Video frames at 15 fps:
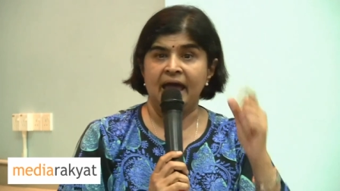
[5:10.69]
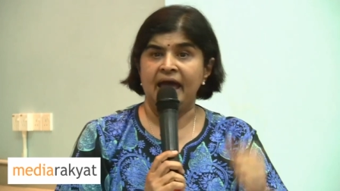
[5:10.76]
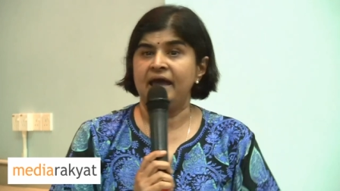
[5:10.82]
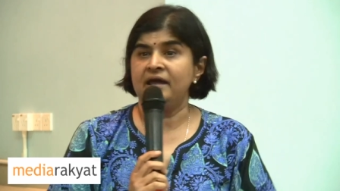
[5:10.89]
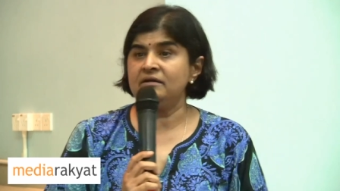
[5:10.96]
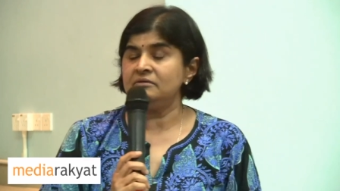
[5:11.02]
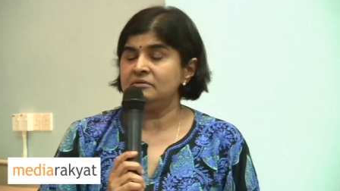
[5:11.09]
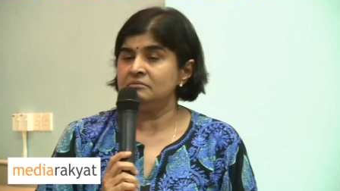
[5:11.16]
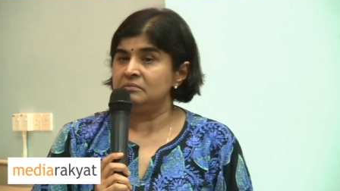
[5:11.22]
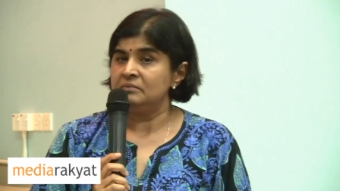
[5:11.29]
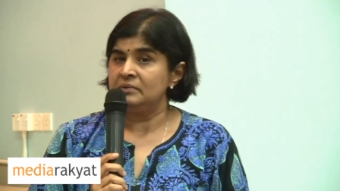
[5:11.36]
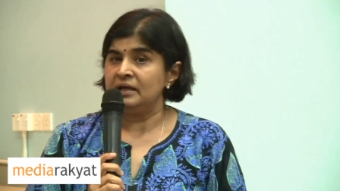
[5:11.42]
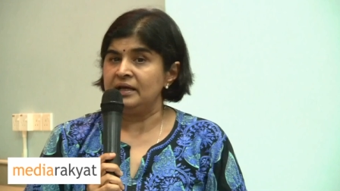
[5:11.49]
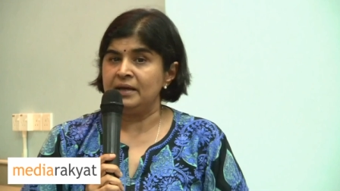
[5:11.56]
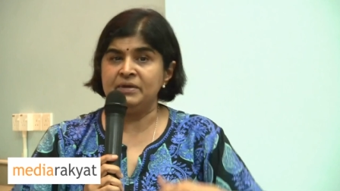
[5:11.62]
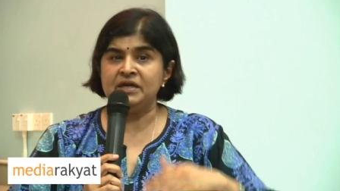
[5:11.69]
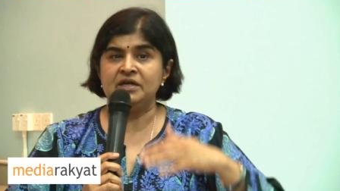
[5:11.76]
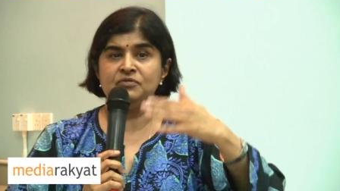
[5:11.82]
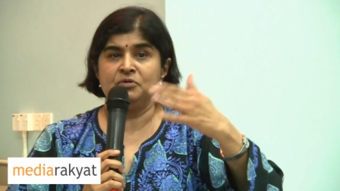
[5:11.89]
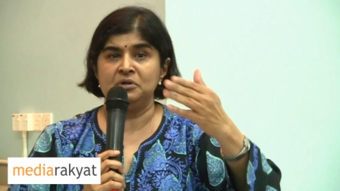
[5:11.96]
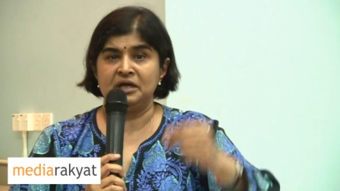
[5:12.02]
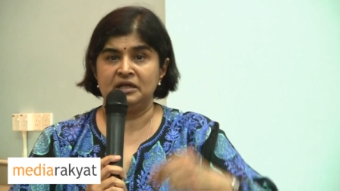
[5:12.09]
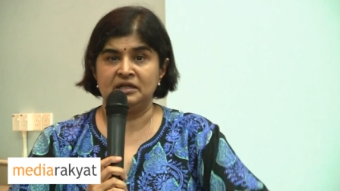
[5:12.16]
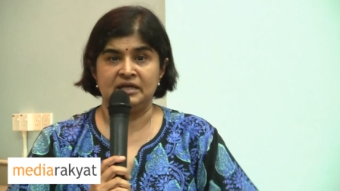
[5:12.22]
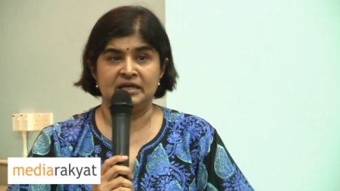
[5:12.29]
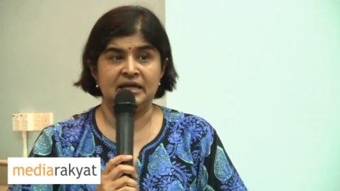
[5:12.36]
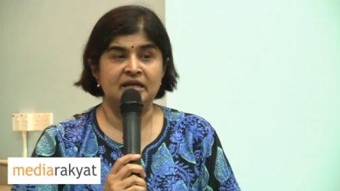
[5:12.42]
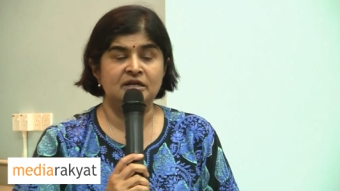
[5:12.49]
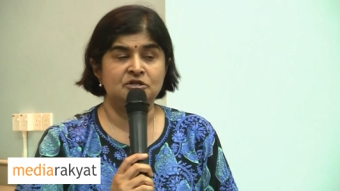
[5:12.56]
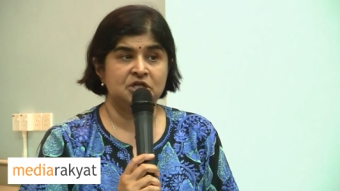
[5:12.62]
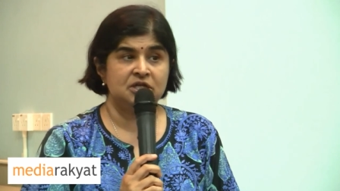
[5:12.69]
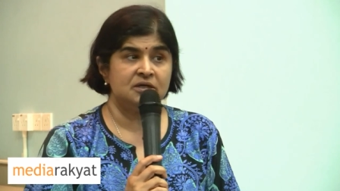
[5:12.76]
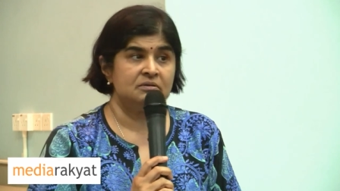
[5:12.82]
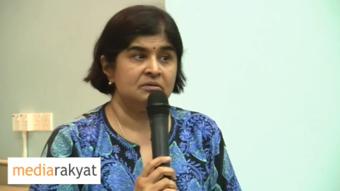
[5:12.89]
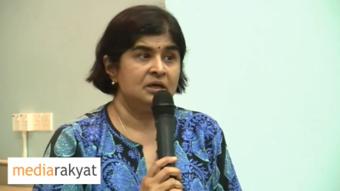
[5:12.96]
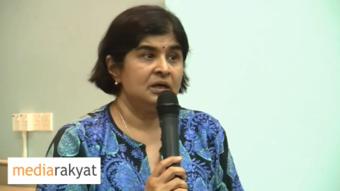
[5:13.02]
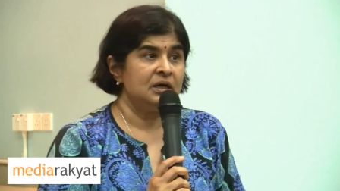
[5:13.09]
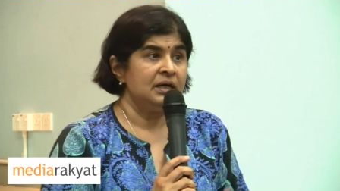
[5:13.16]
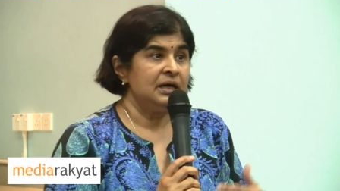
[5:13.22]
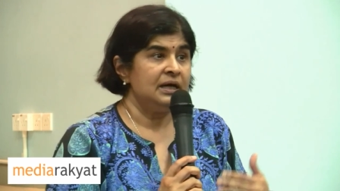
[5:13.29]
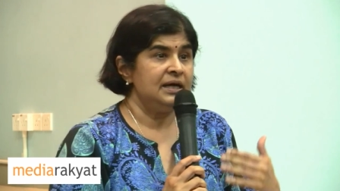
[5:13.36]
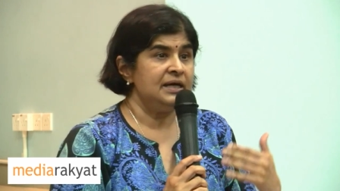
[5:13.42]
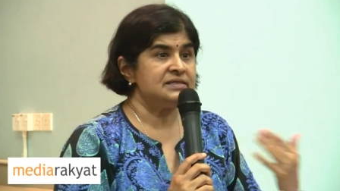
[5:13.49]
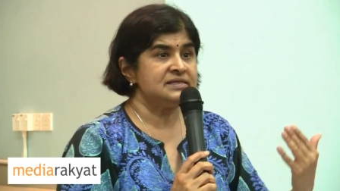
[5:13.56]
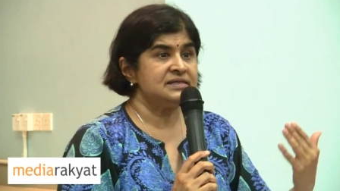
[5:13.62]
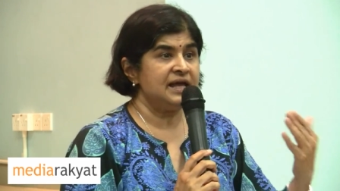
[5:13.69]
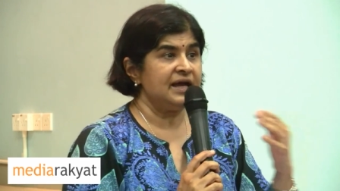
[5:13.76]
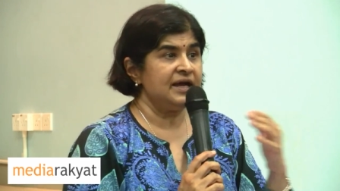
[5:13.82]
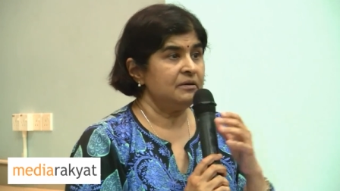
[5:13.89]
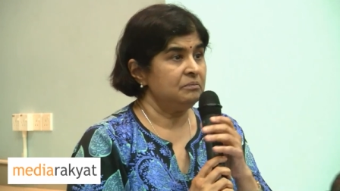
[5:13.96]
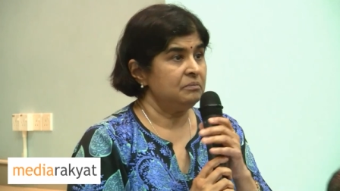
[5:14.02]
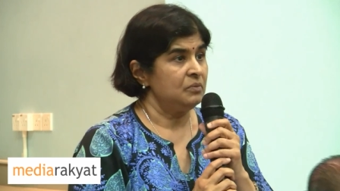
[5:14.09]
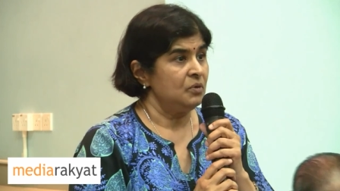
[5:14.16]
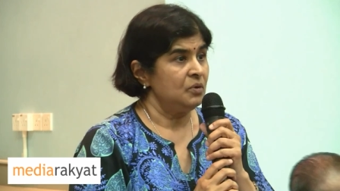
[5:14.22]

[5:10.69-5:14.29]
And let me give you another analogy. It's like,